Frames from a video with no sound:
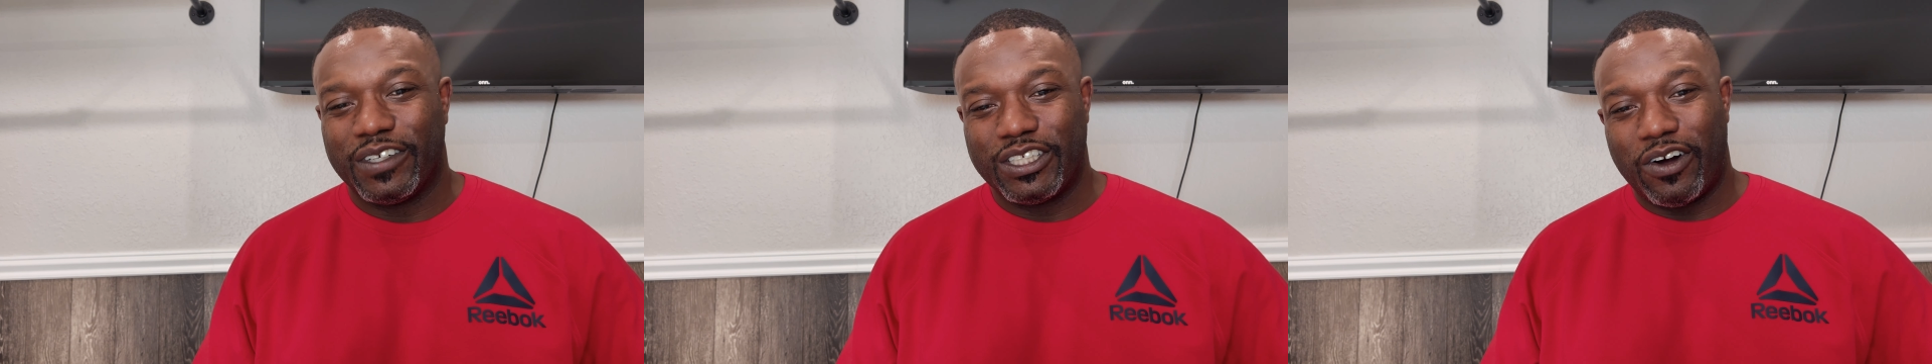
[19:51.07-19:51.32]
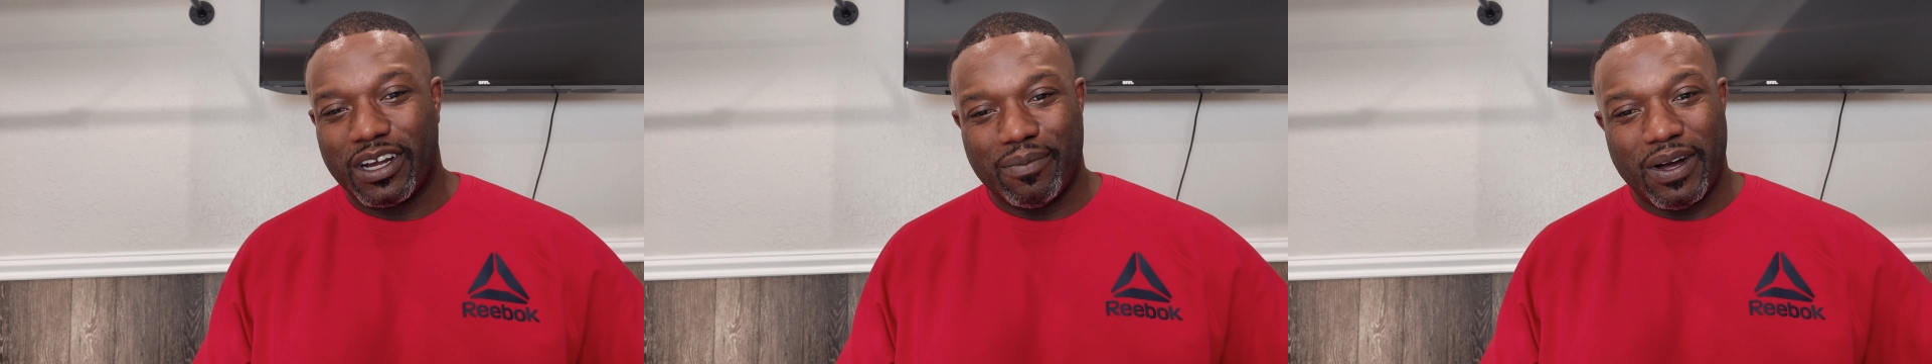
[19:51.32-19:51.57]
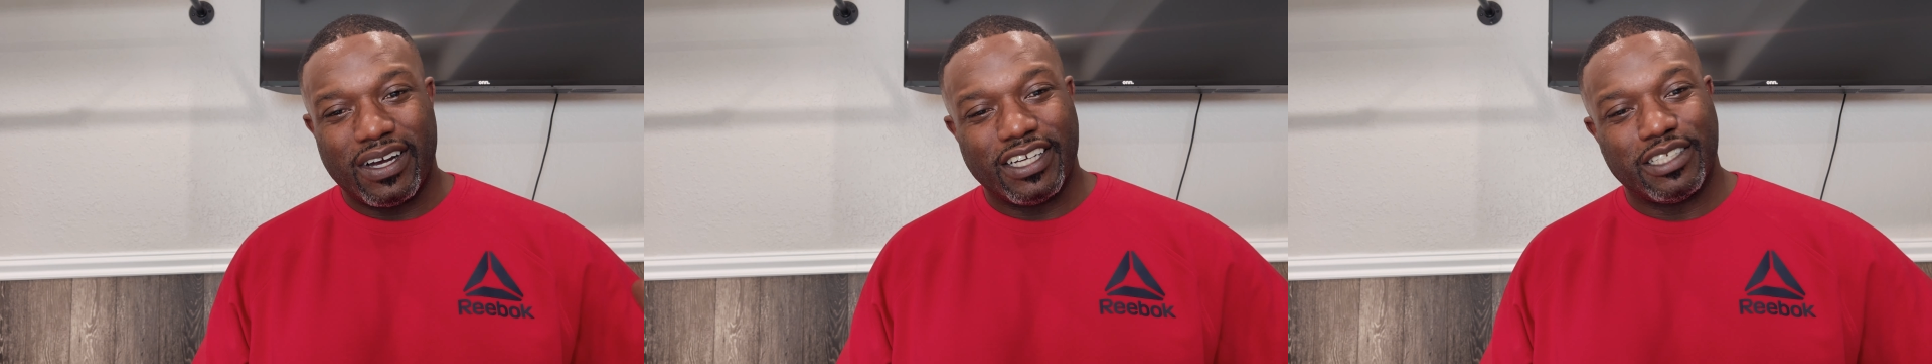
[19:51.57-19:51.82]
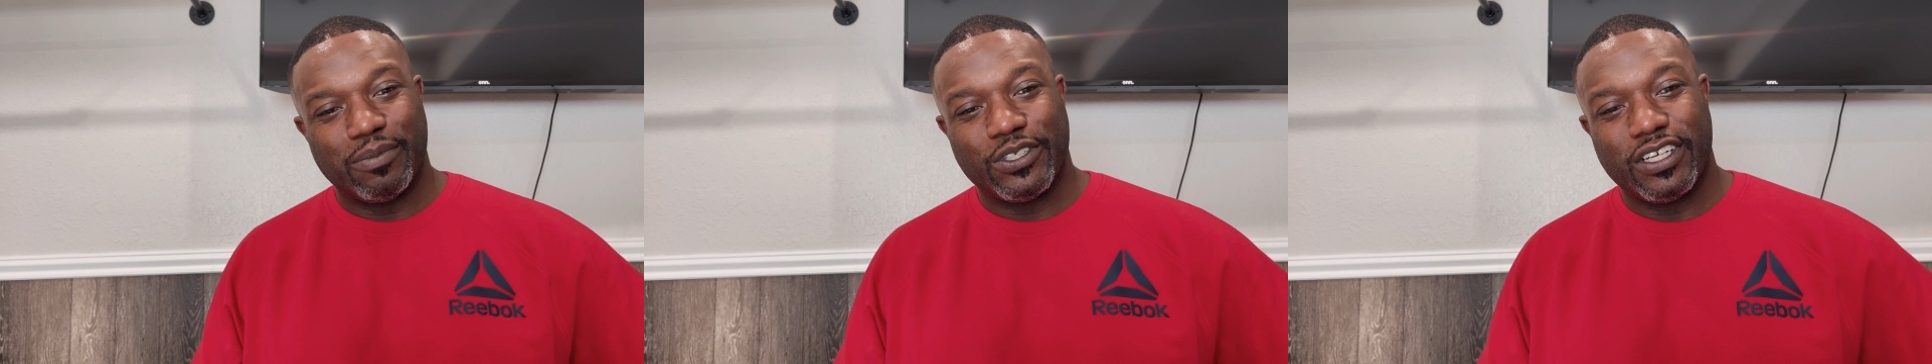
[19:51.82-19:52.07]
talking about
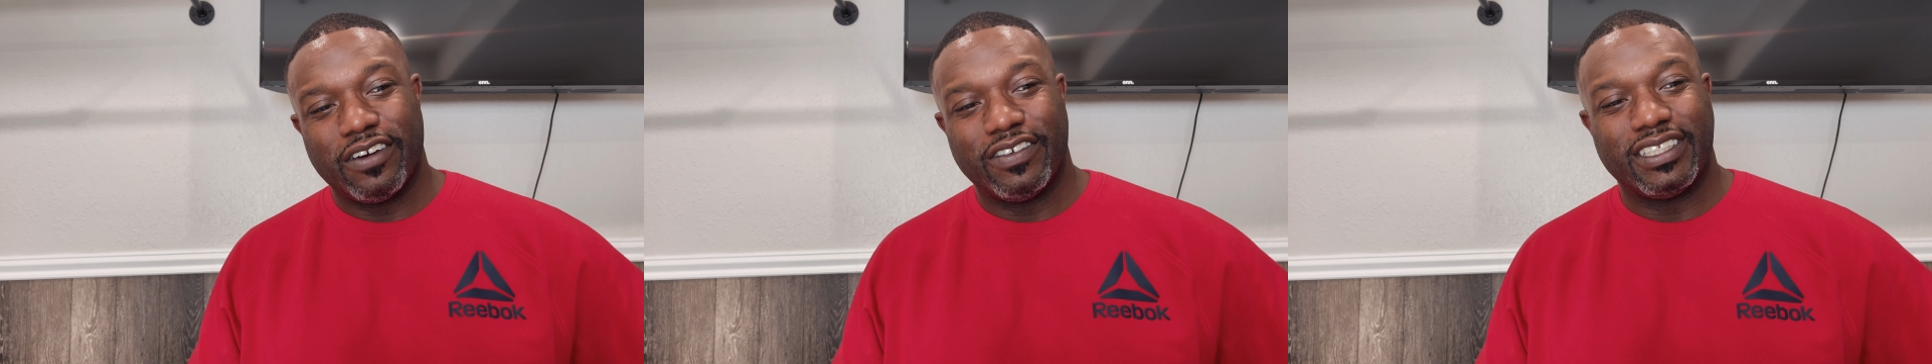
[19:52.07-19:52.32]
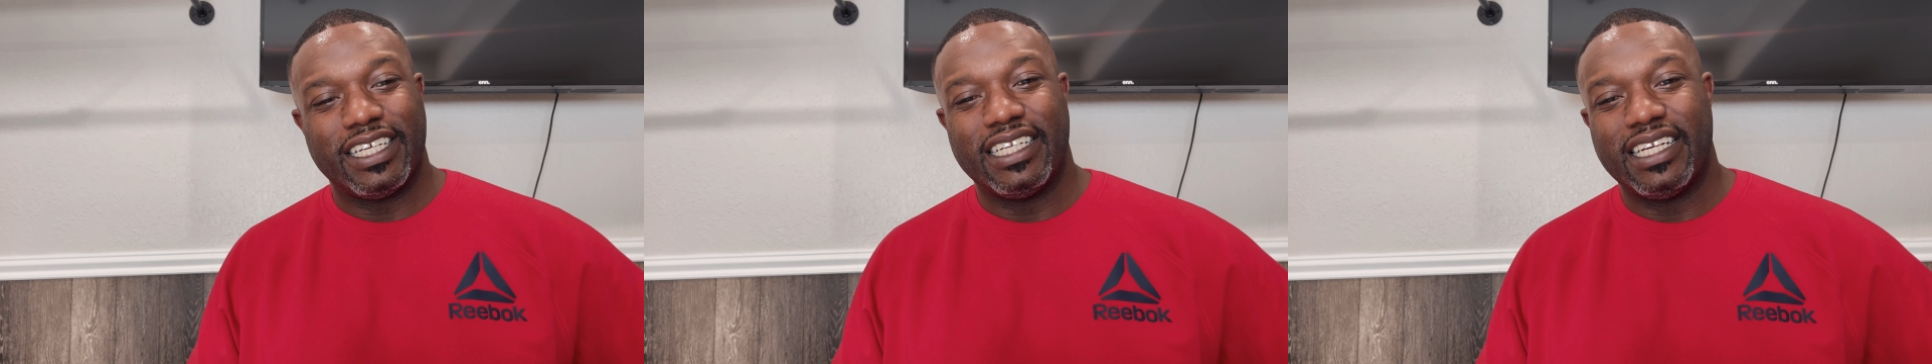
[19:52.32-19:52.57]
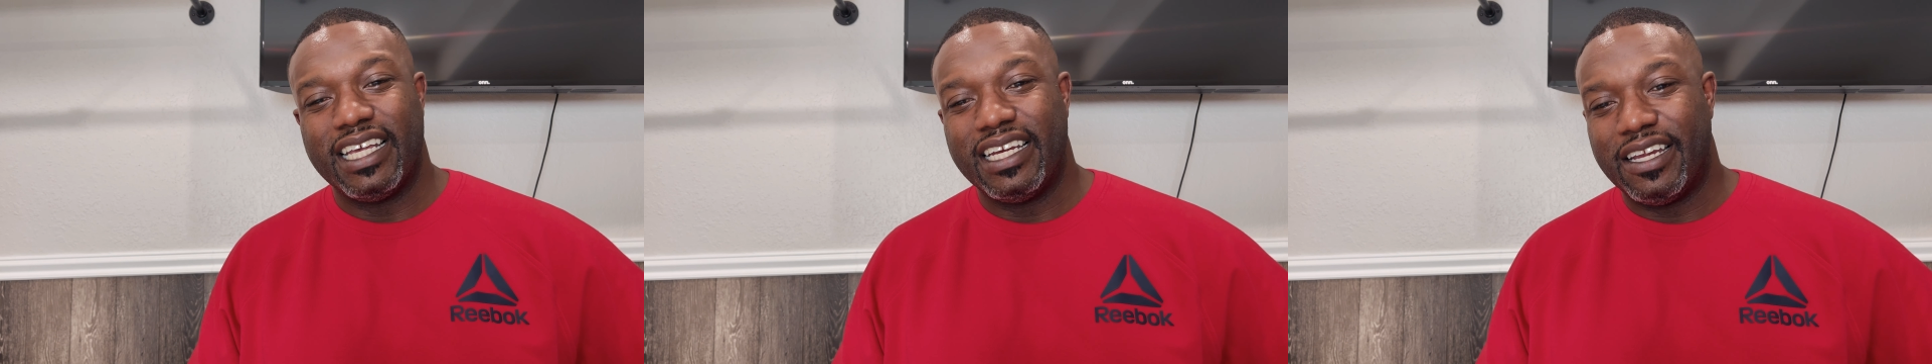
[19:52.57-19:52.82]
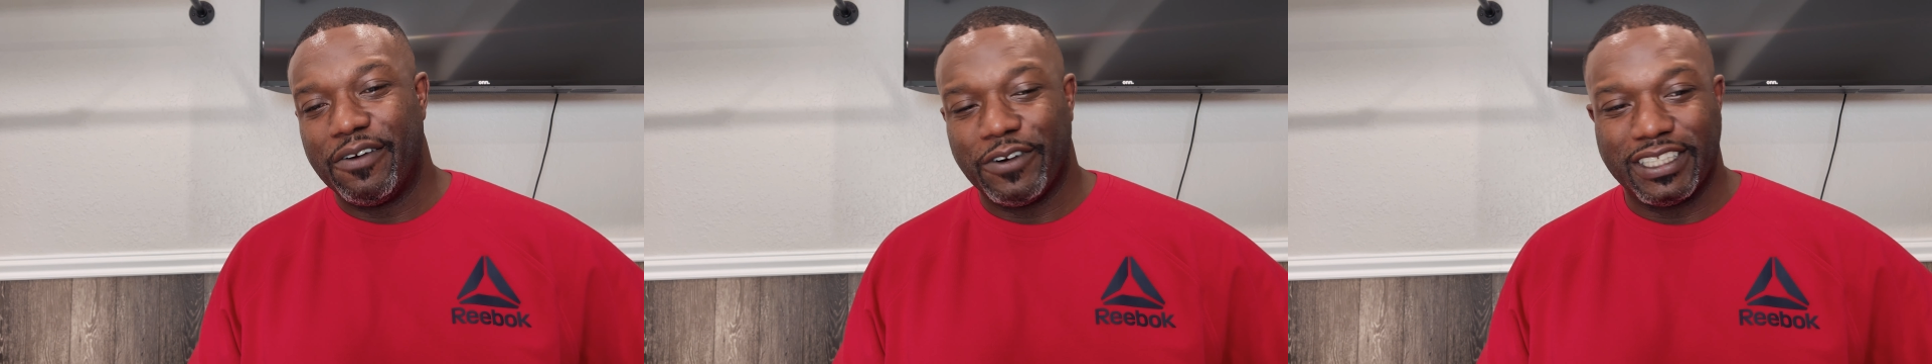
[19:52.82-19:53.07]
customer service, and
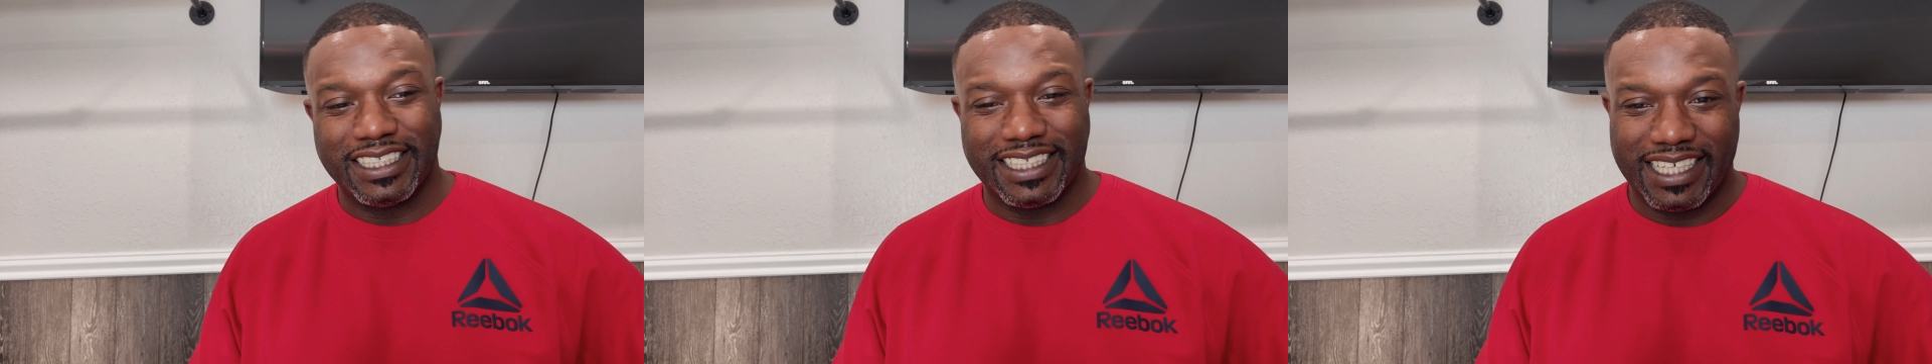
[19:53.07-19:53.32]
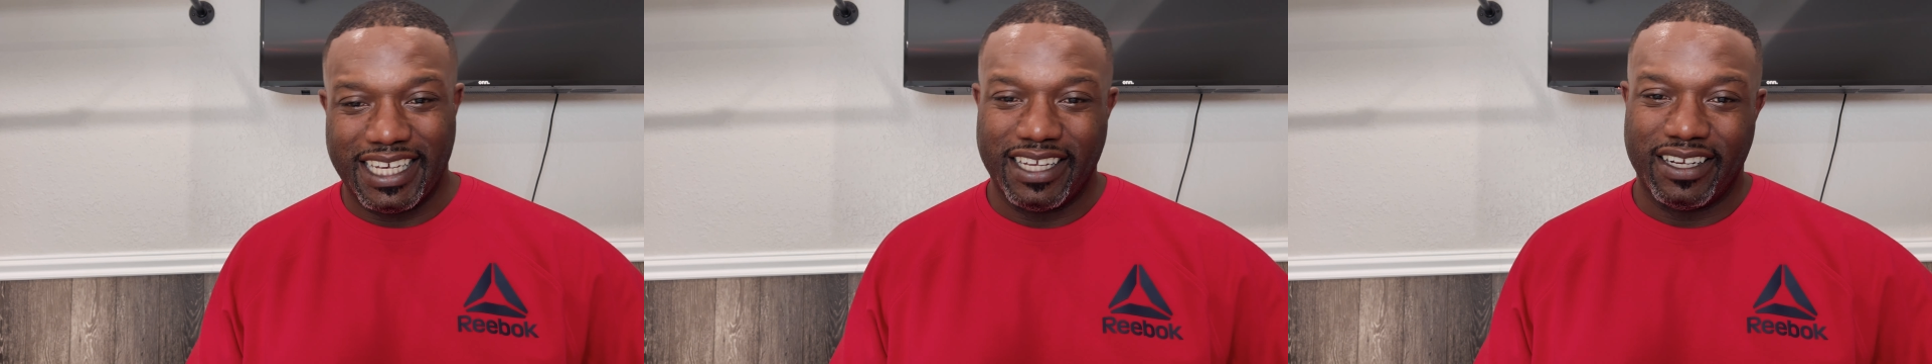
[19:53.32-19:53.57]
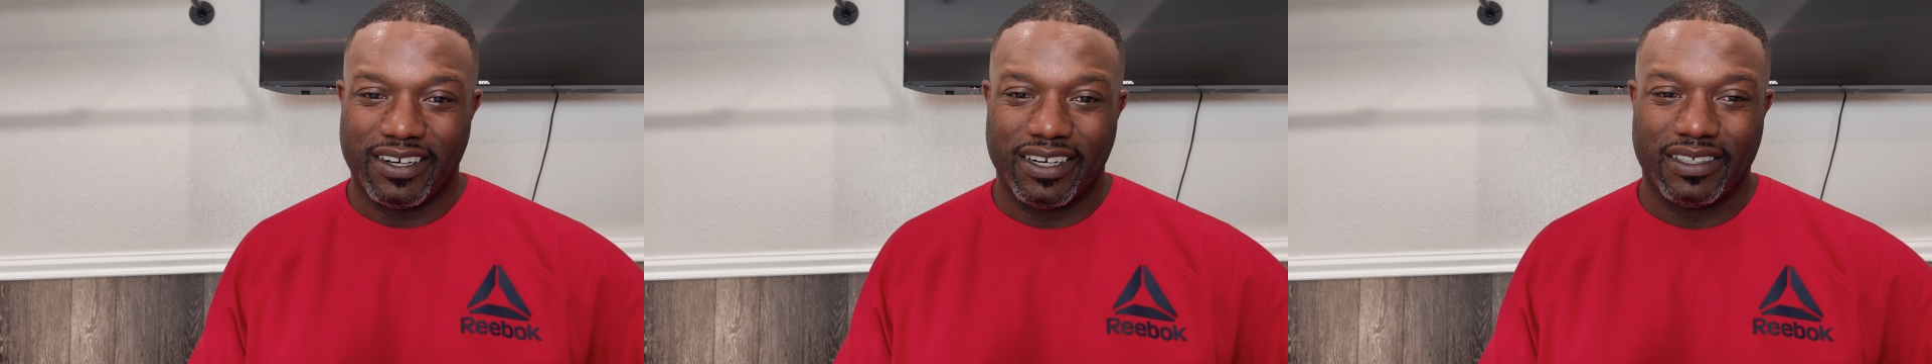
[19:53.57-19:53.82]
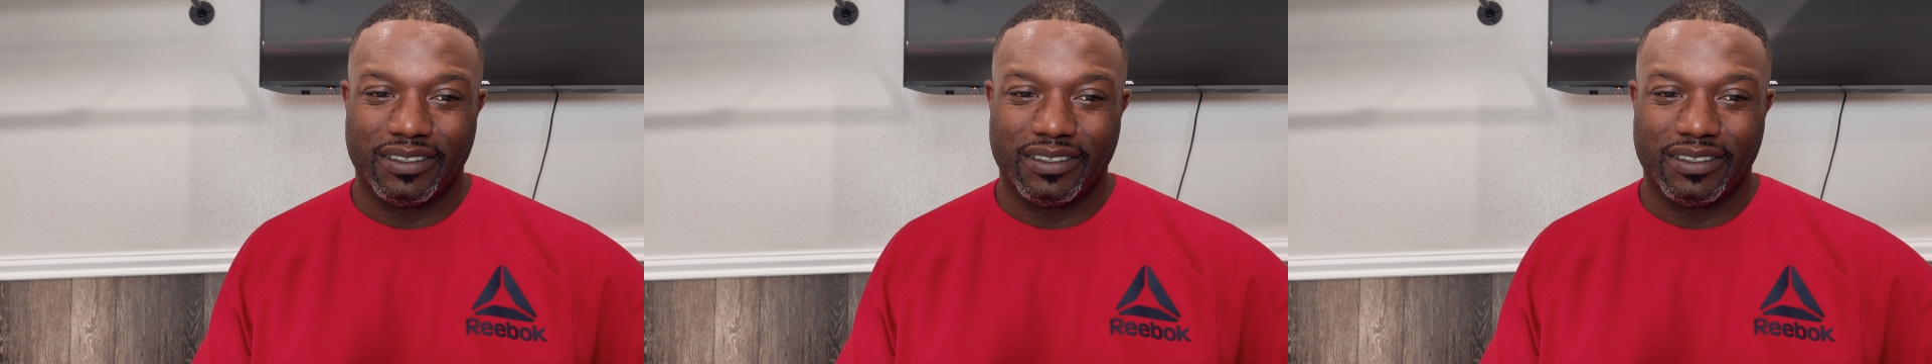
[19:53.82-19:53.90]
indifference is a killer.